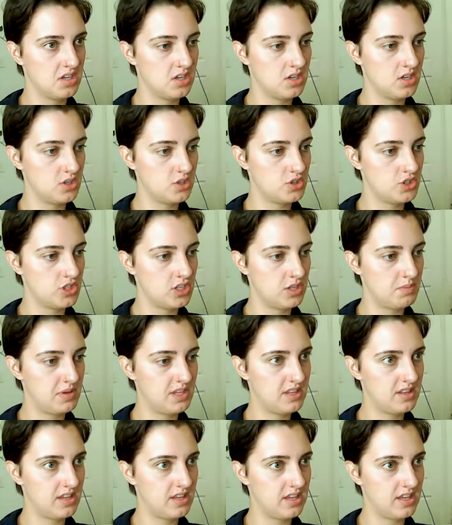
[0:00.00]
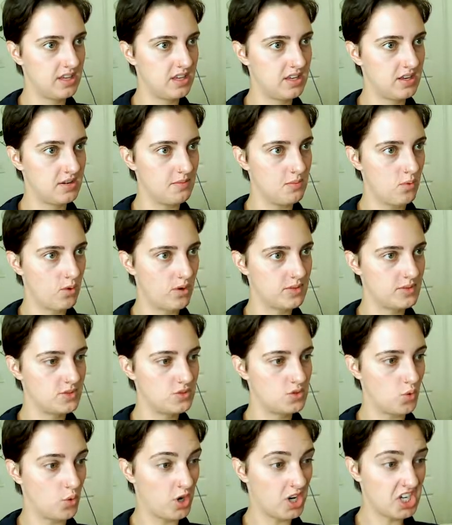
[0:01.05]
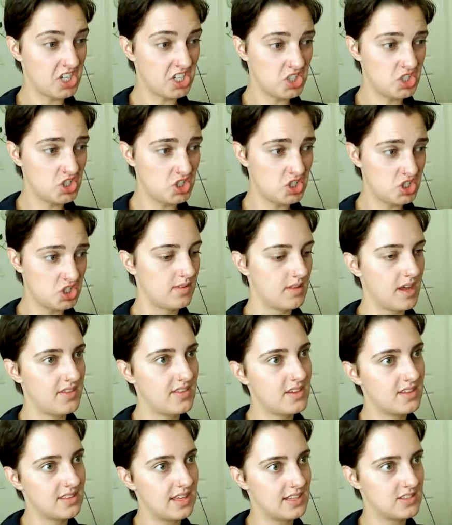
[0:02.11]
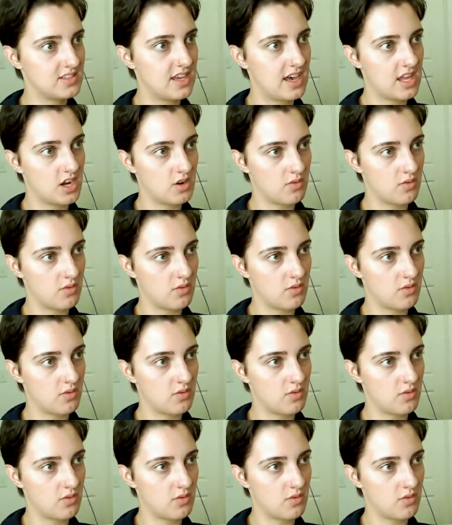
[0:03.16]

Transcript: Should it be like more storage? I think that's kind of